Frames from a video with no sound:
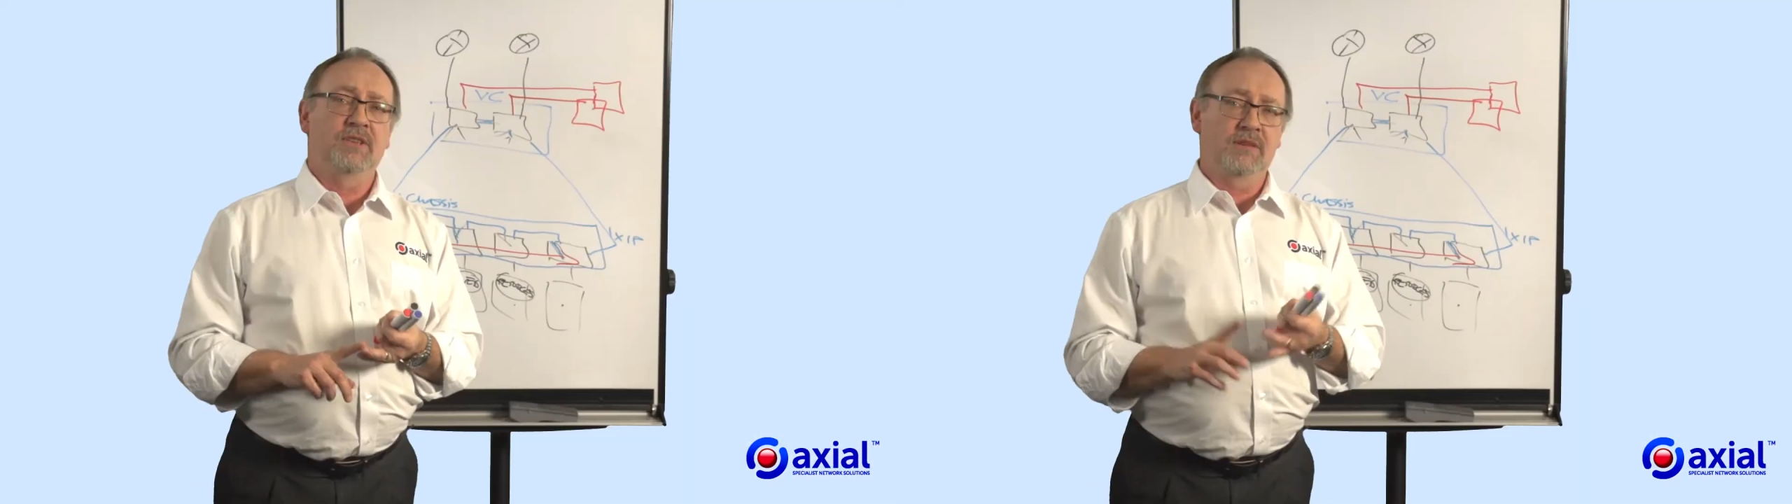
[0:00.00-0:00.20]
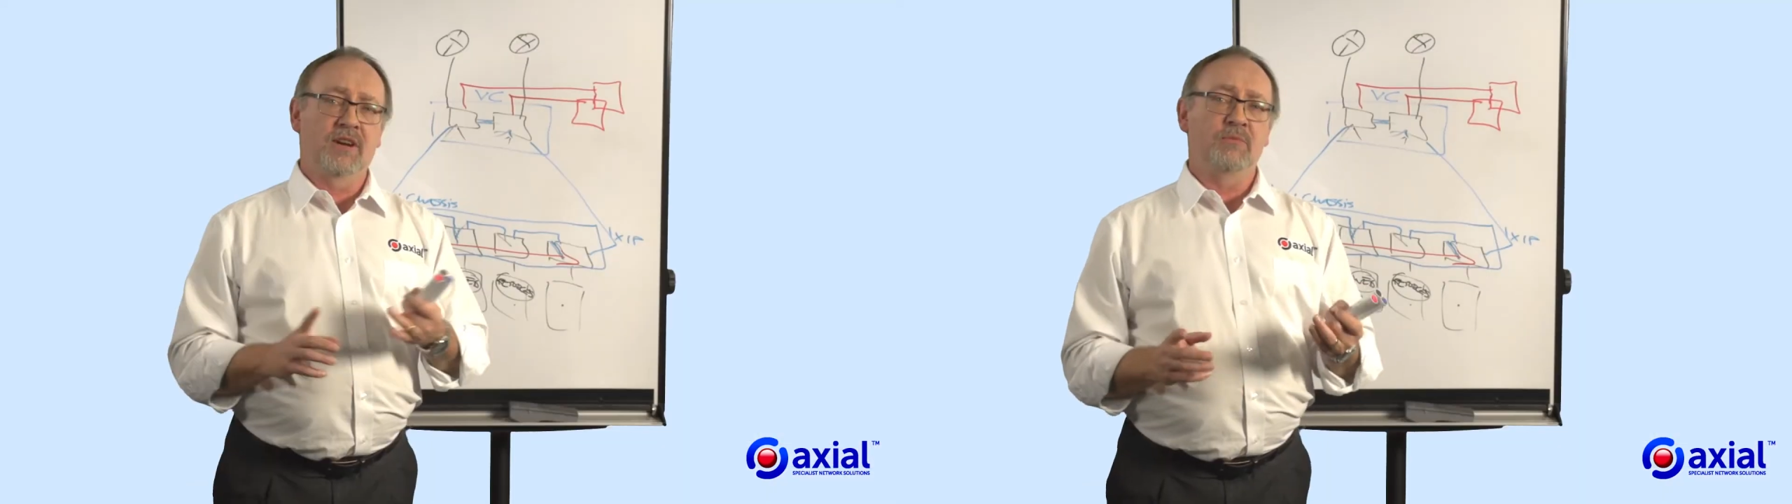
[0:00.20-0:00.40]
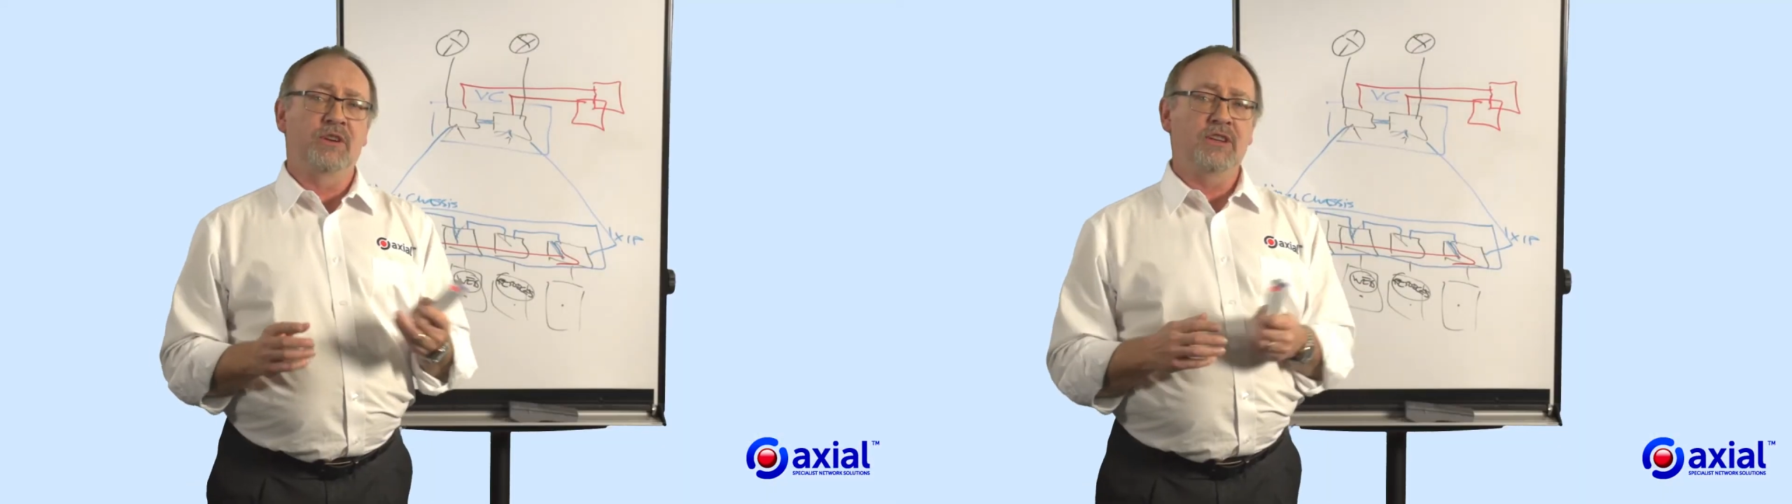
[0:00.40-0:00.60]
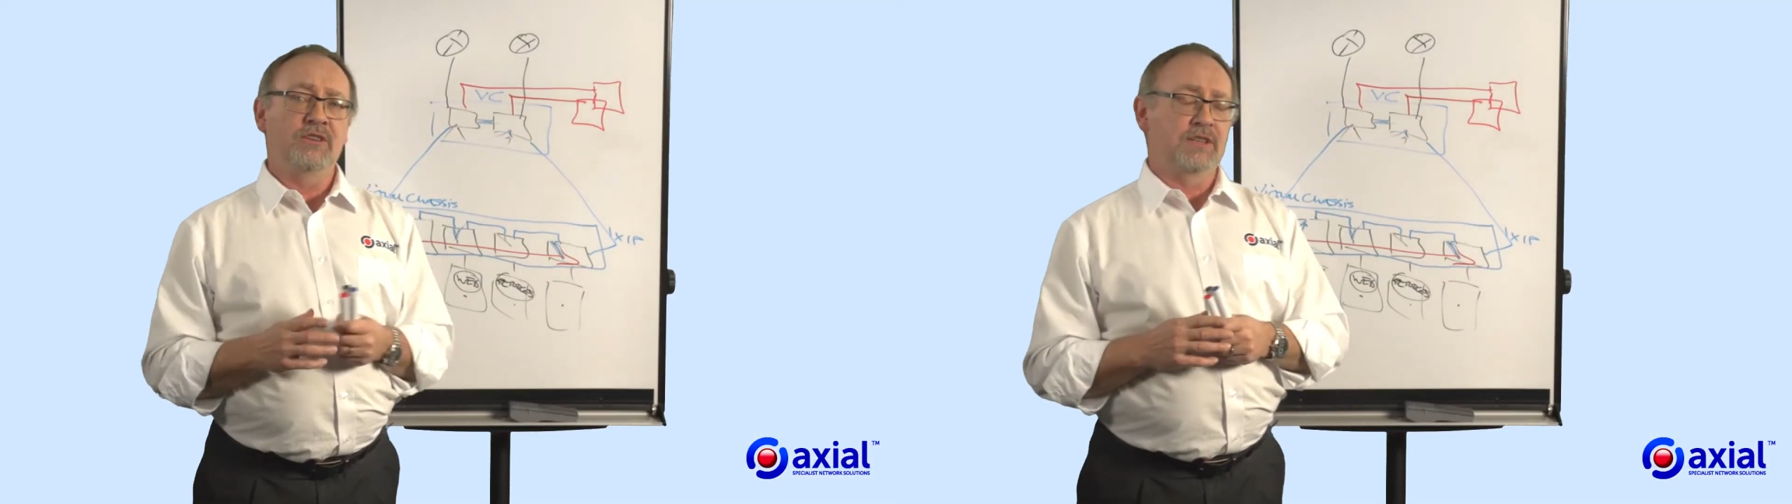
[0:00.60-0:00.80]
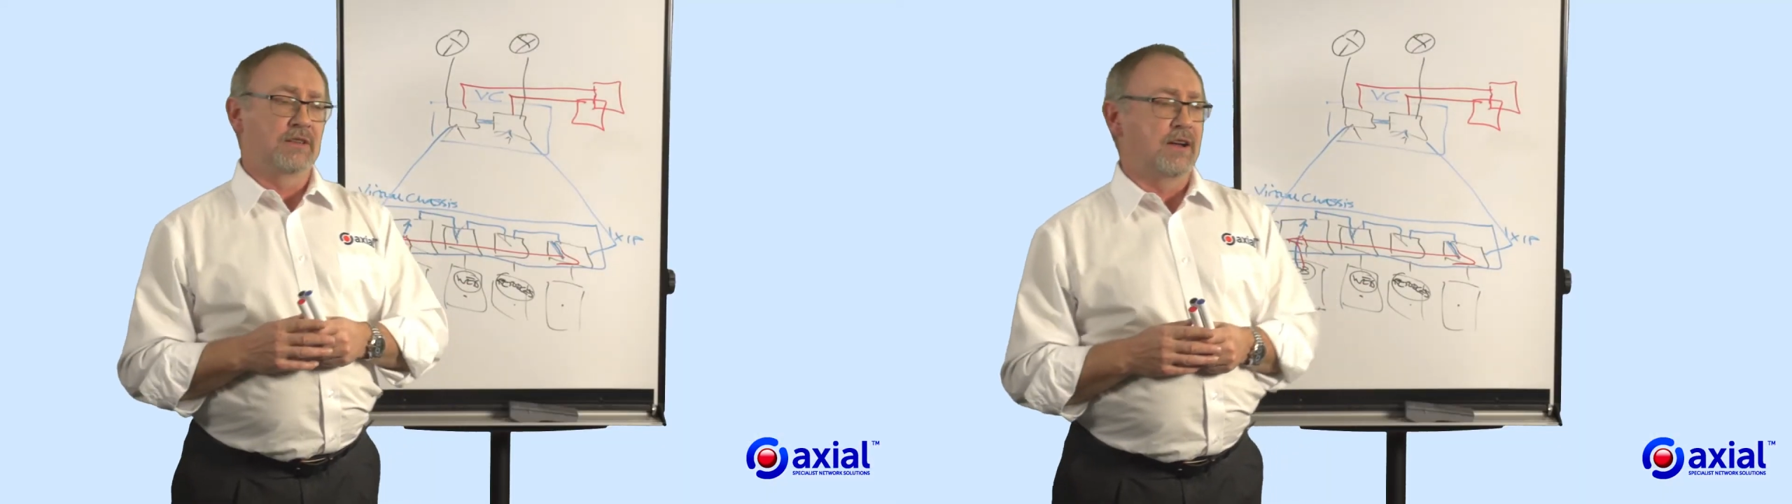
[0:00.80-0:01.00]
that you're able to
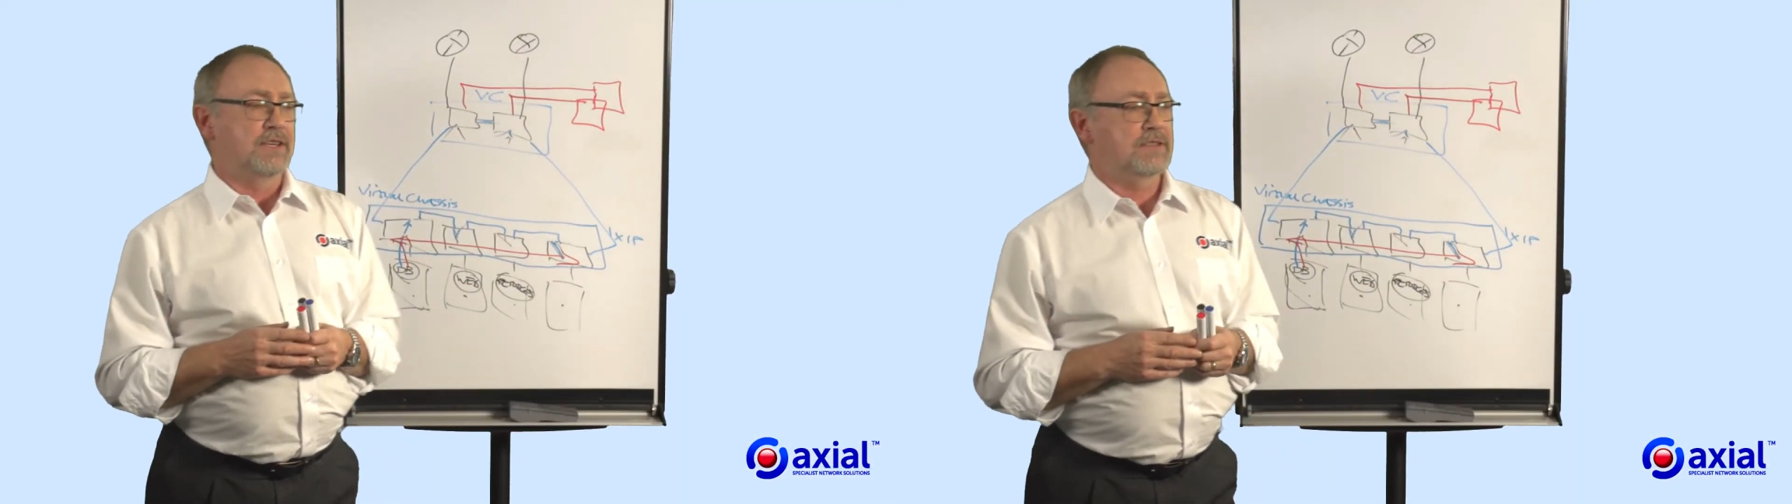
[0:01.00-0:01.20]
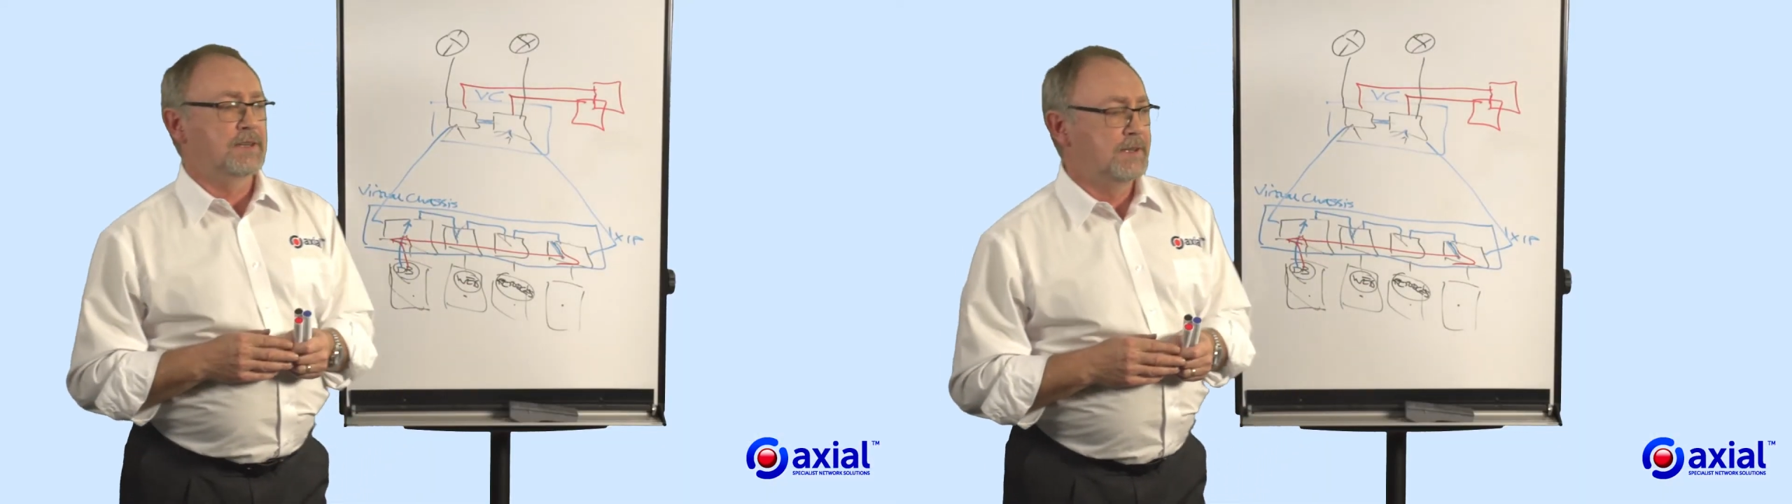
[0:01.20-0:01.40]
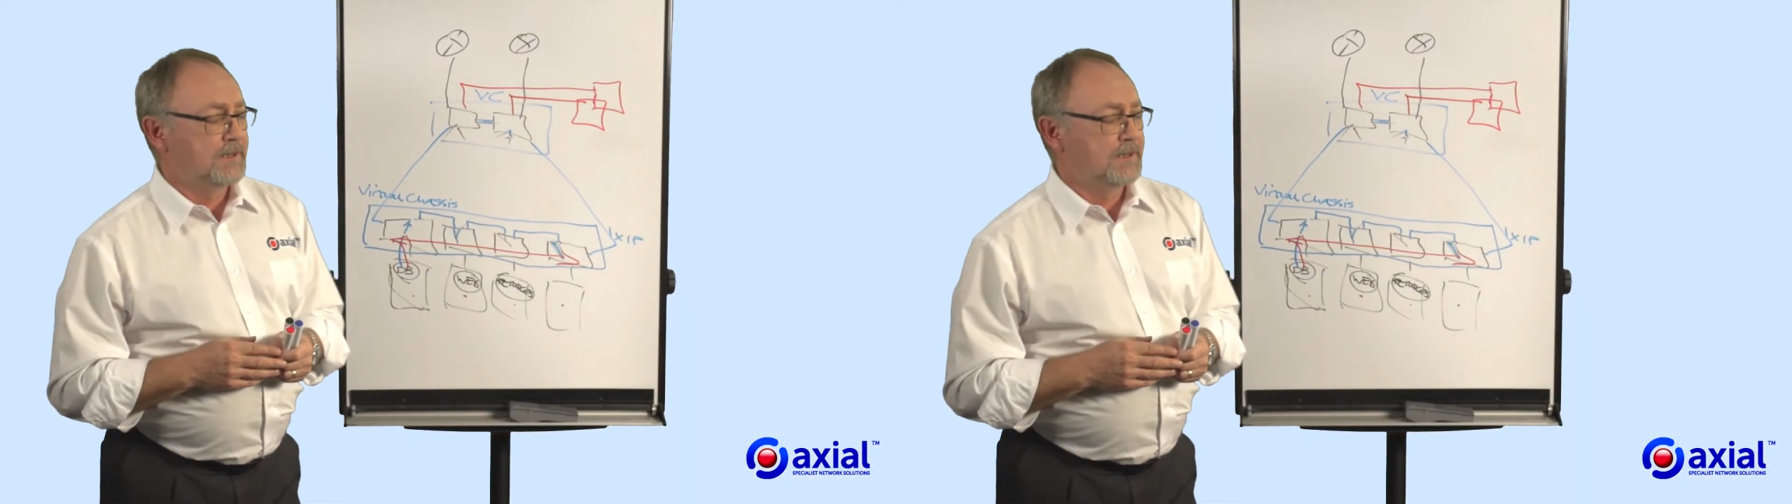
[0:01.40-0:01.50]
utilize,